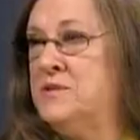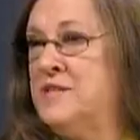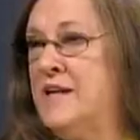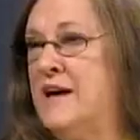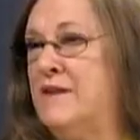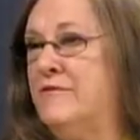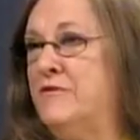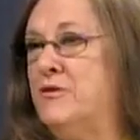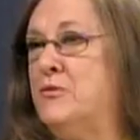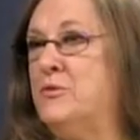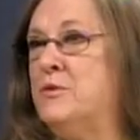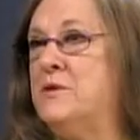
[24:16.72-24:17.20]
yeah.
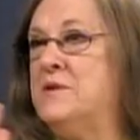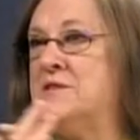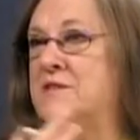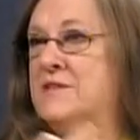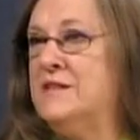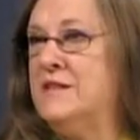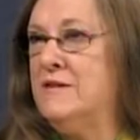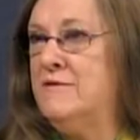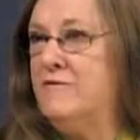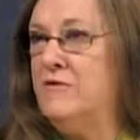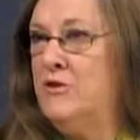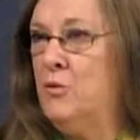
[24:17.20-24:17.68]
haven't
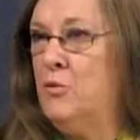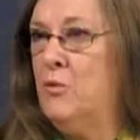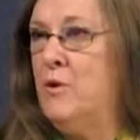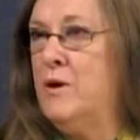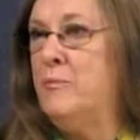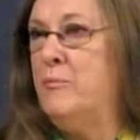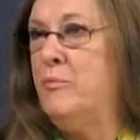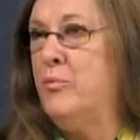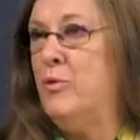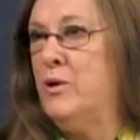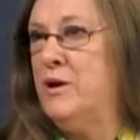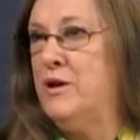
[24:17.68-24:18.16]
received the
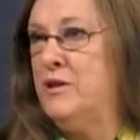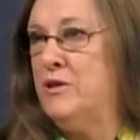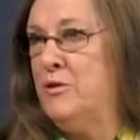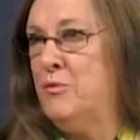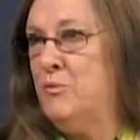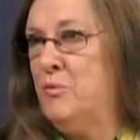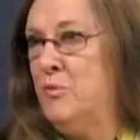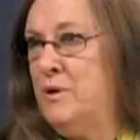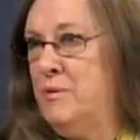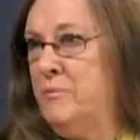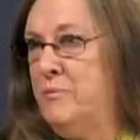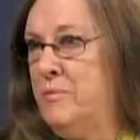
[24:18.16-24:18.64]

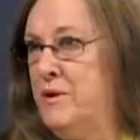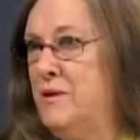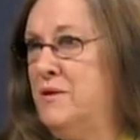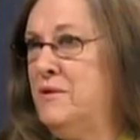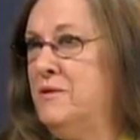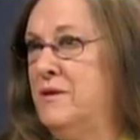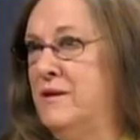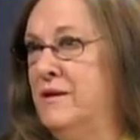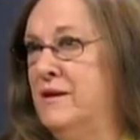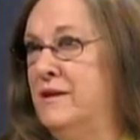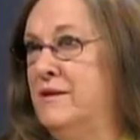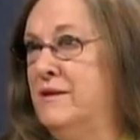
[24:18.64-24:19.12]
1.3
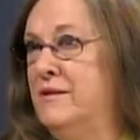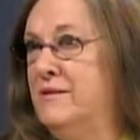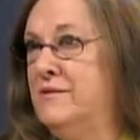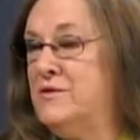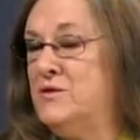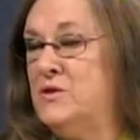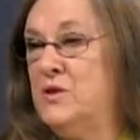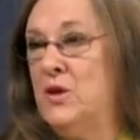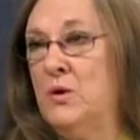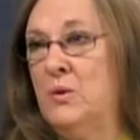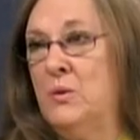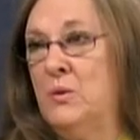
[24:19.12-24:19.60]
billion,
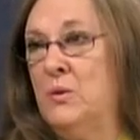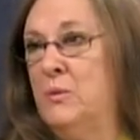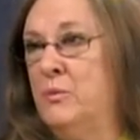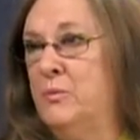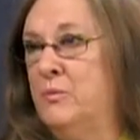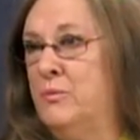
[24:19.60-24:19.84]
so